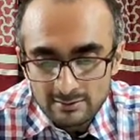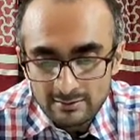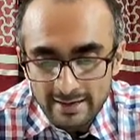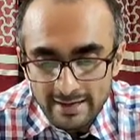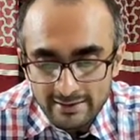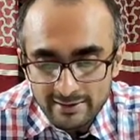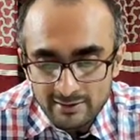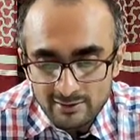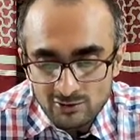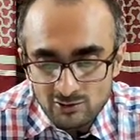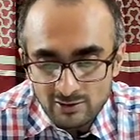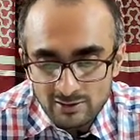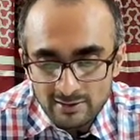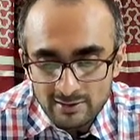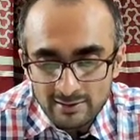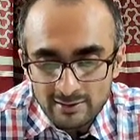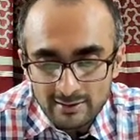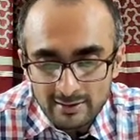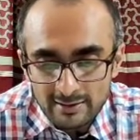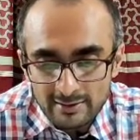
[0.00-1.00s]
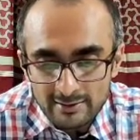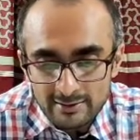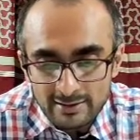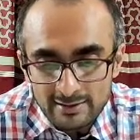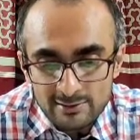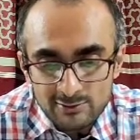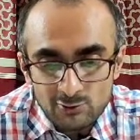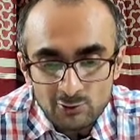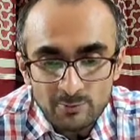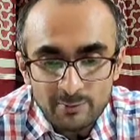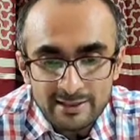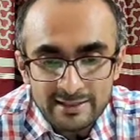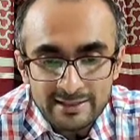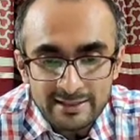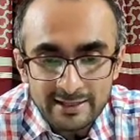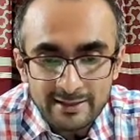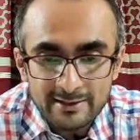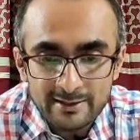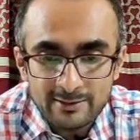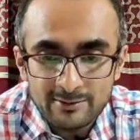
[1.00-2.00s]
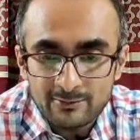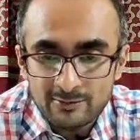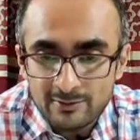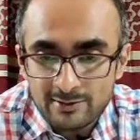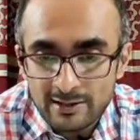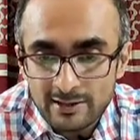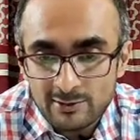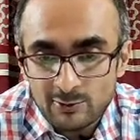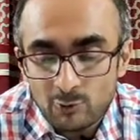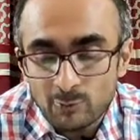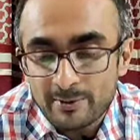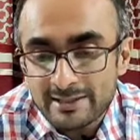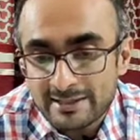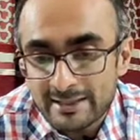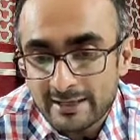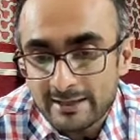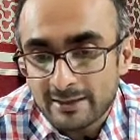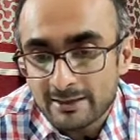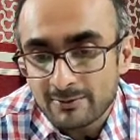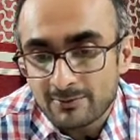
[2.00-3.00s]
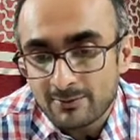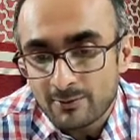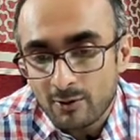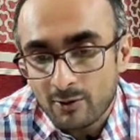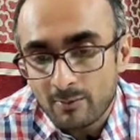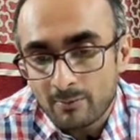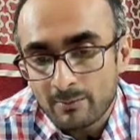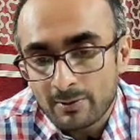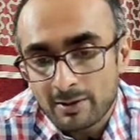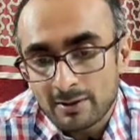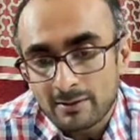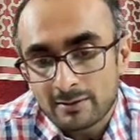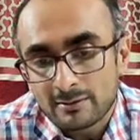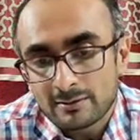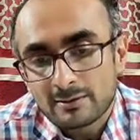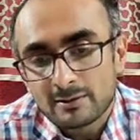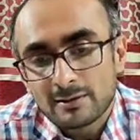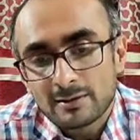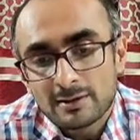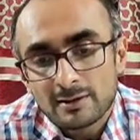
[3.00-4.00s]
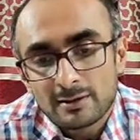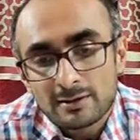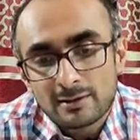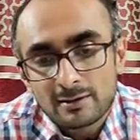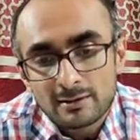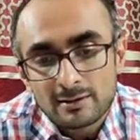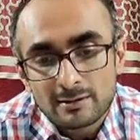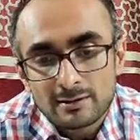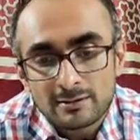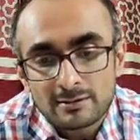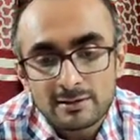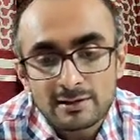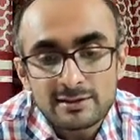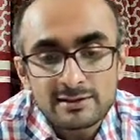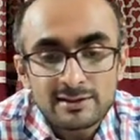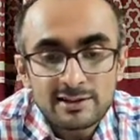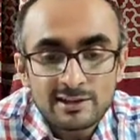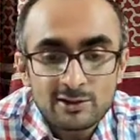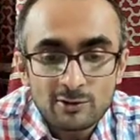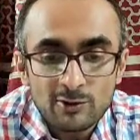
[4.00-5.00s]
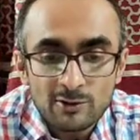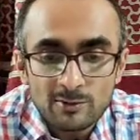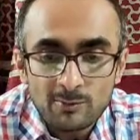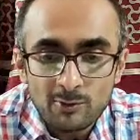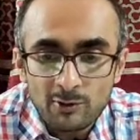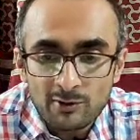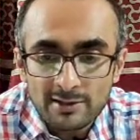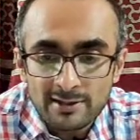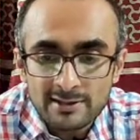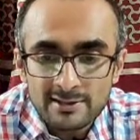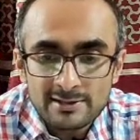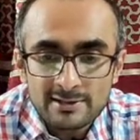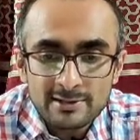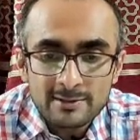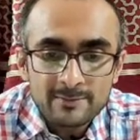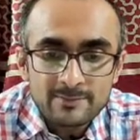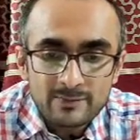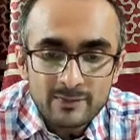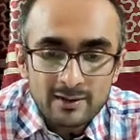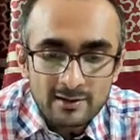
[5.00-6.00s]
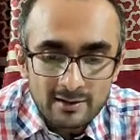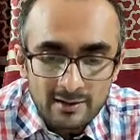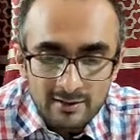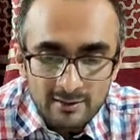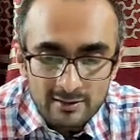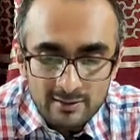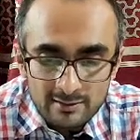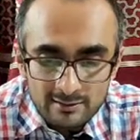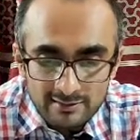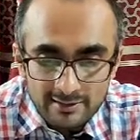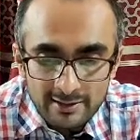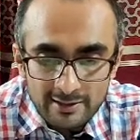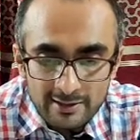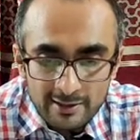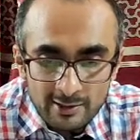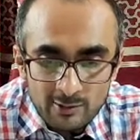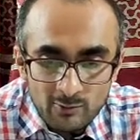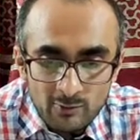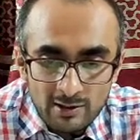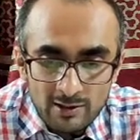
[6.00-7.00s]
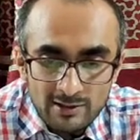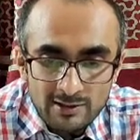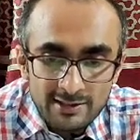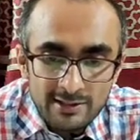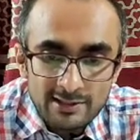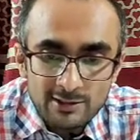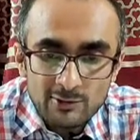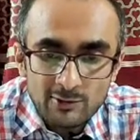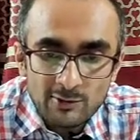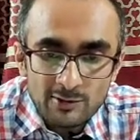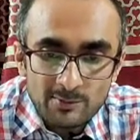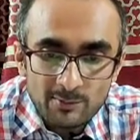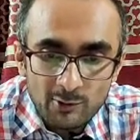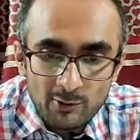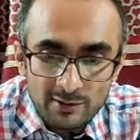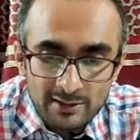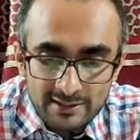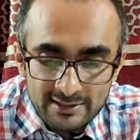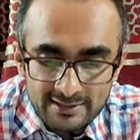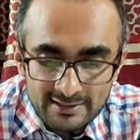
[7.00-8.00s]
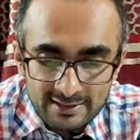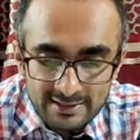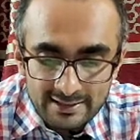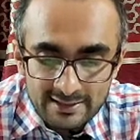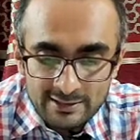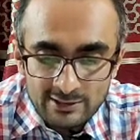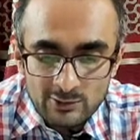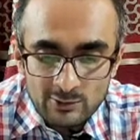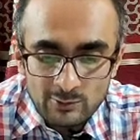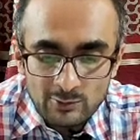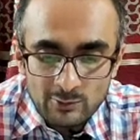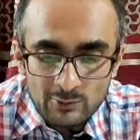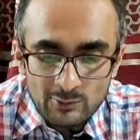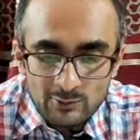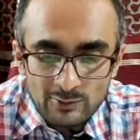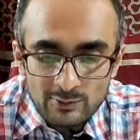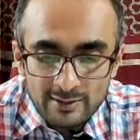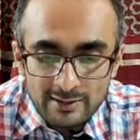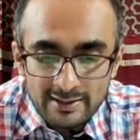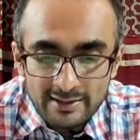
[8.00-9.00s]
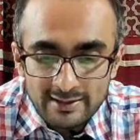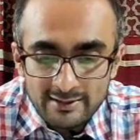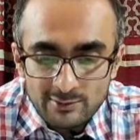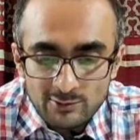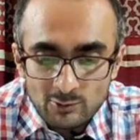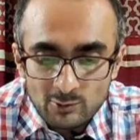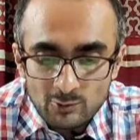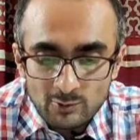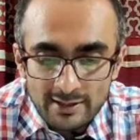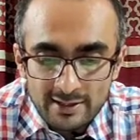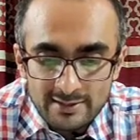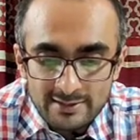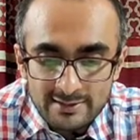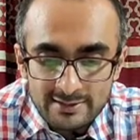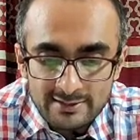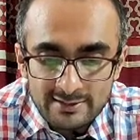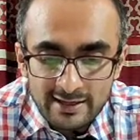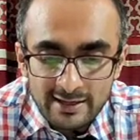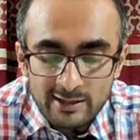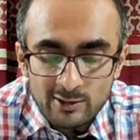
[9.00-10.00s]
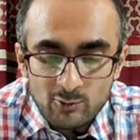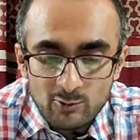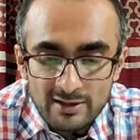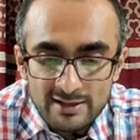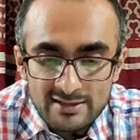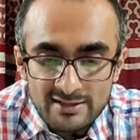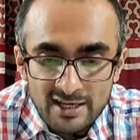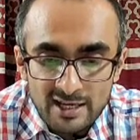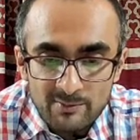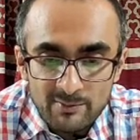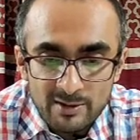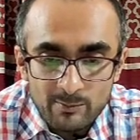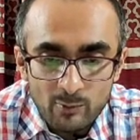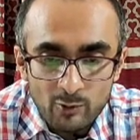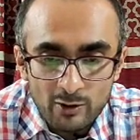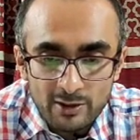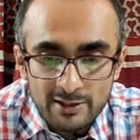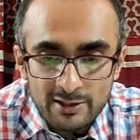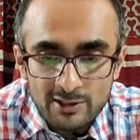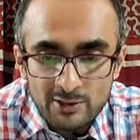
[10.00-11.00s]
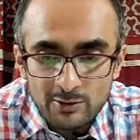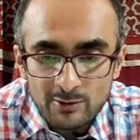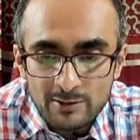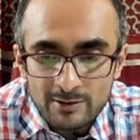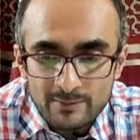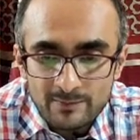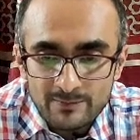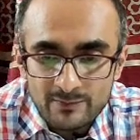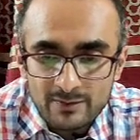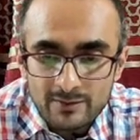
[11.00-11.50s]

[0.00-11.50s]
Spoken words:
energy, and that to be taken from these ketone bodies. They convert ketone bodies into a 2-acetyl coenzyme A molecule.